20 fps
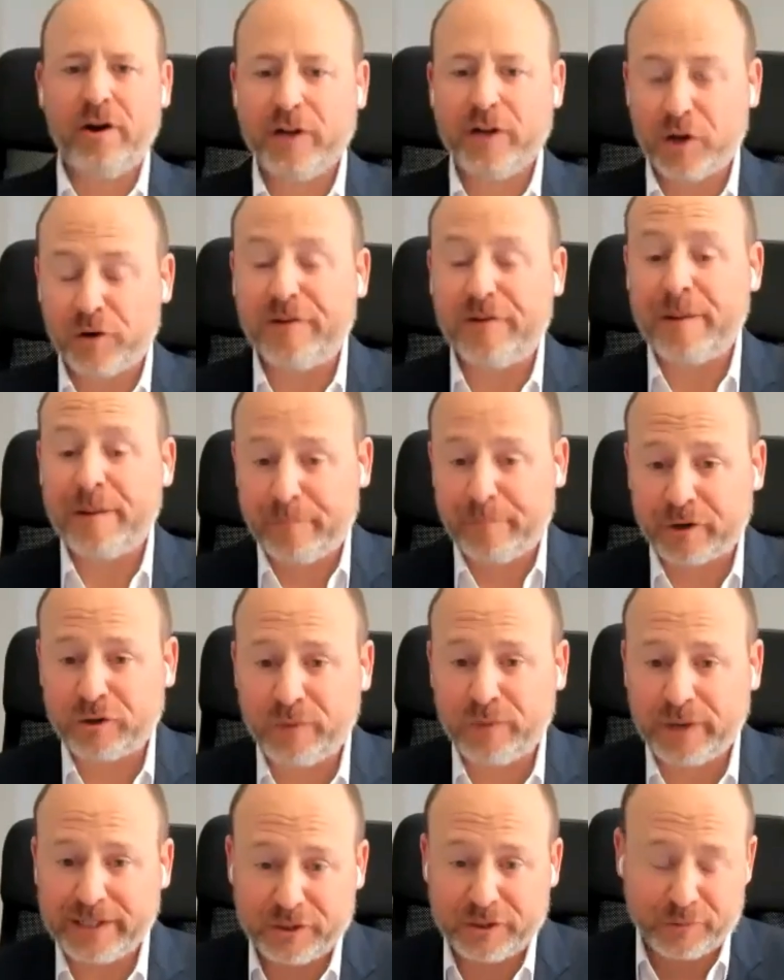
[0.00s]
November
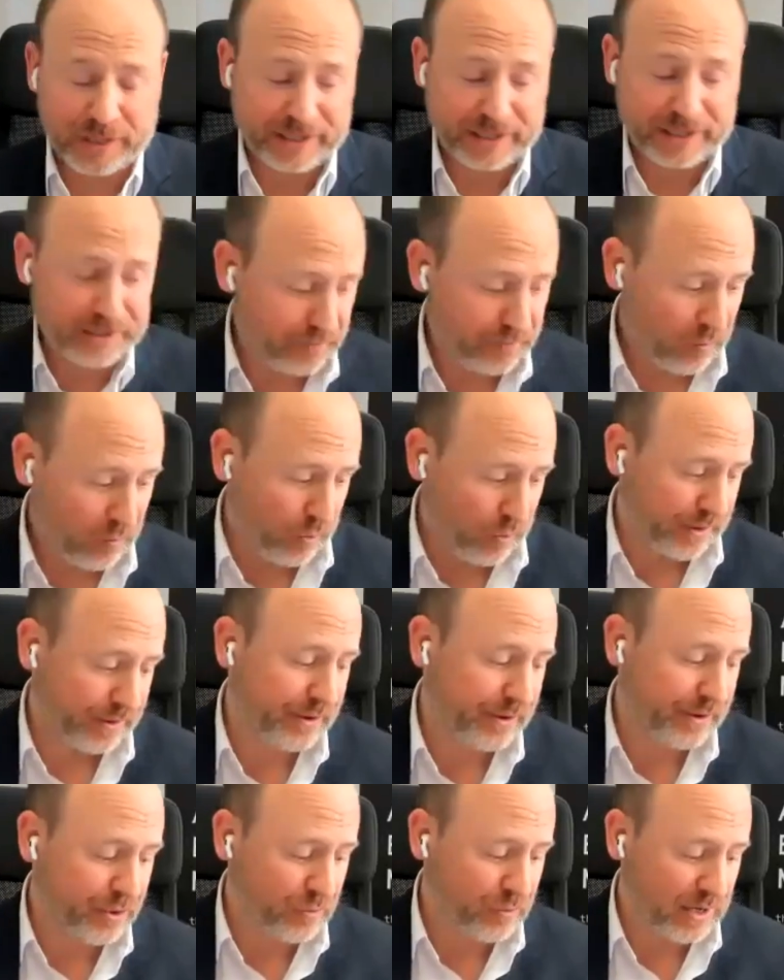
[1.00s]
2024, and
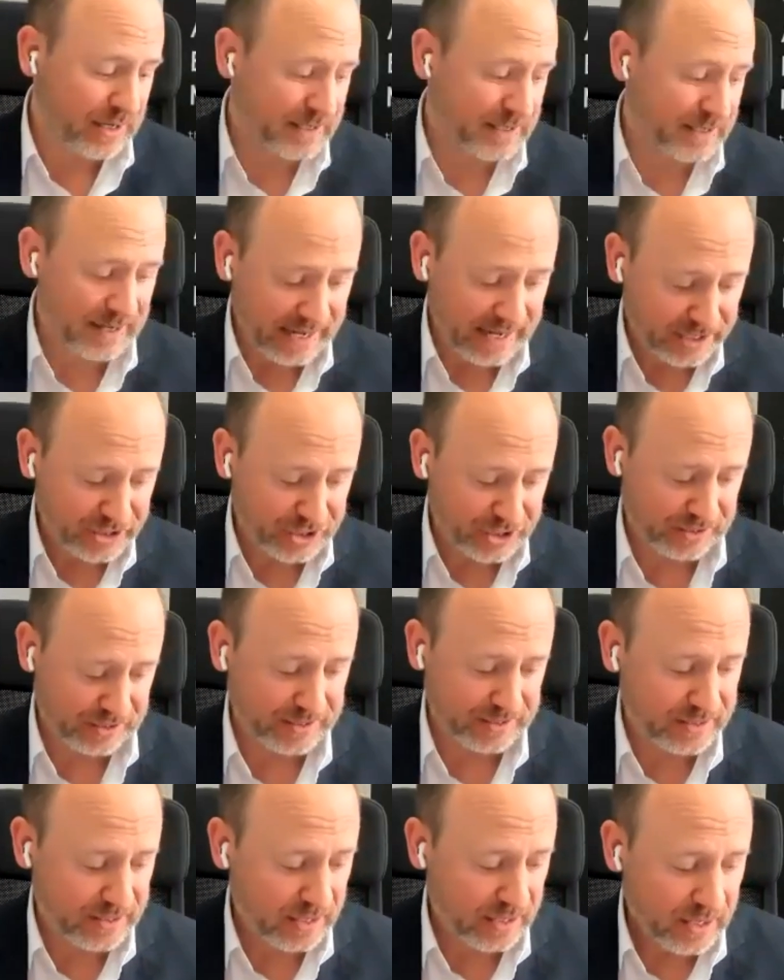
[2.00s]
the US
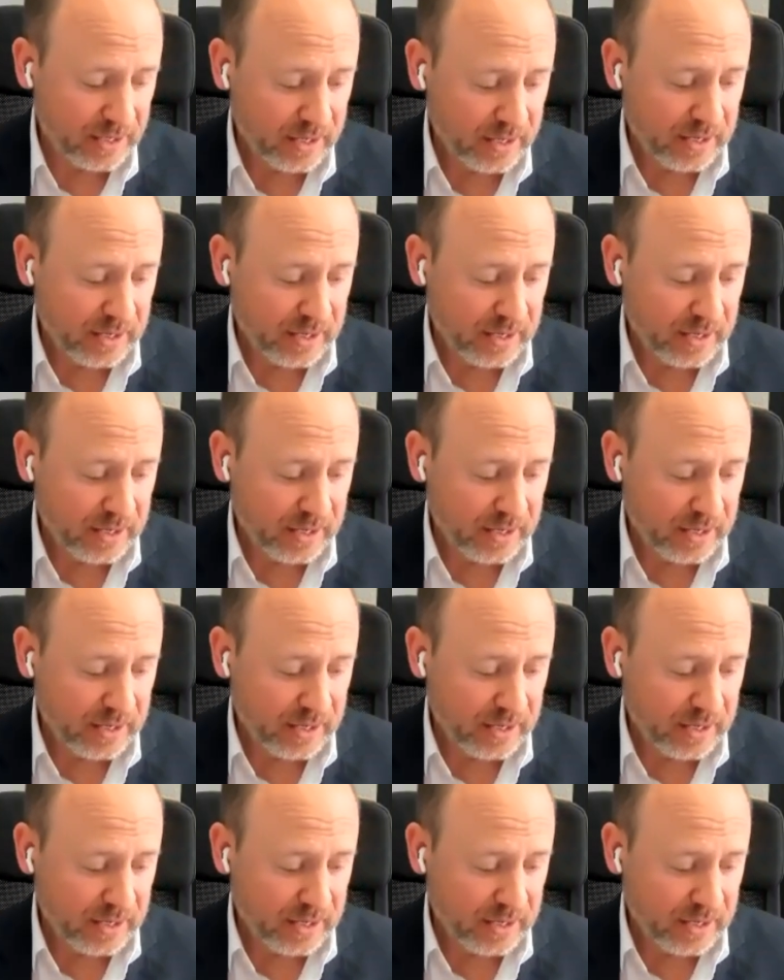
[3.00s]
elections.